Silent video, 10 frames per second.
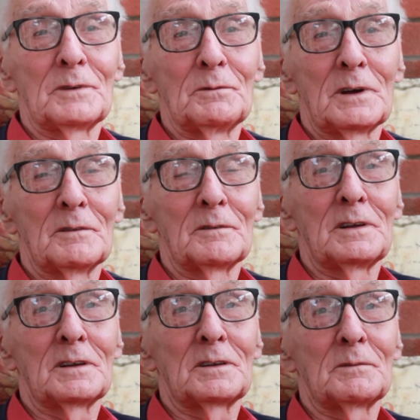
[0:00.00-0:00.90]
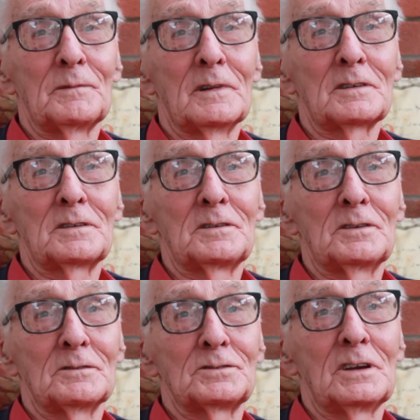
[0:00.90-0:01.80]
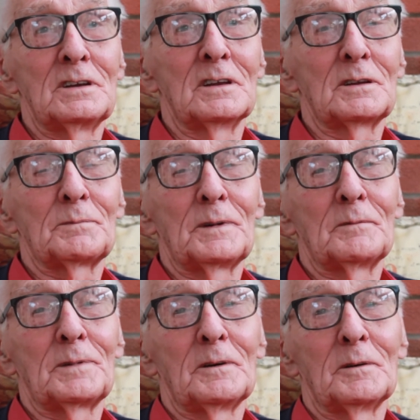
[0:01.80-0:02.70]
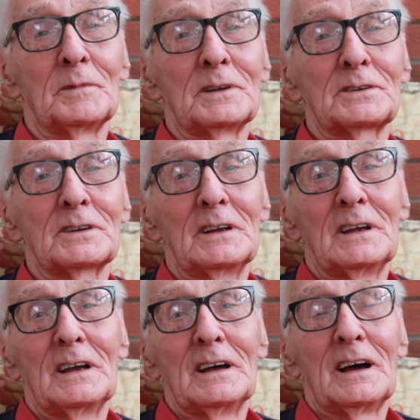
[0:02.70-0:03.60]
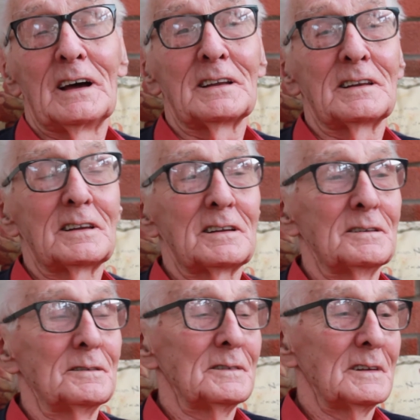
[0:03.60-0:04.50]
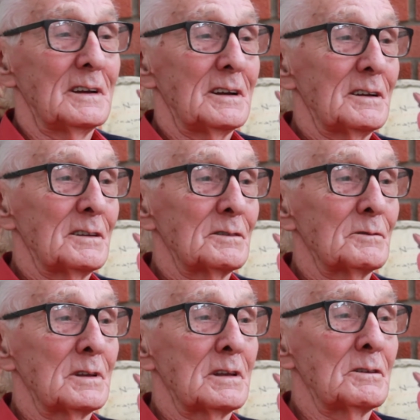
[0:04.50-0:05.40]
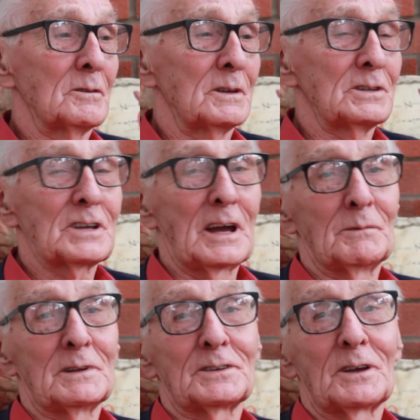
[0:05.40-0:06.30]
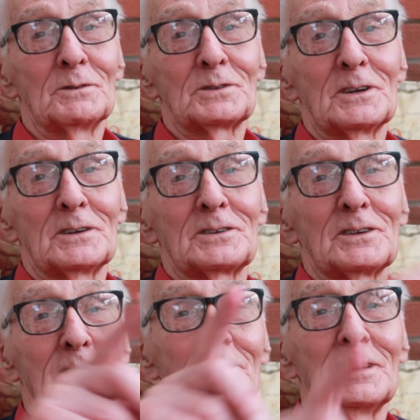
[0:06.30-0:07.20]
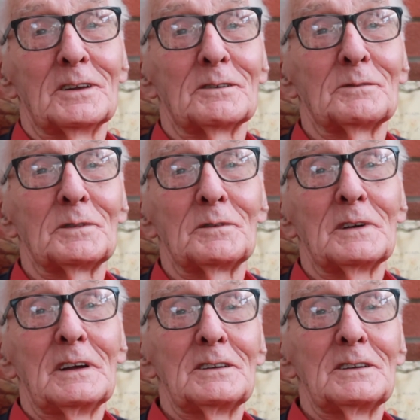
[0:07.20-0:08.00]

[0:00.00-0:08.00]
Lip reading: We went I took Jean to the pyramids, and they had all these camels outside, and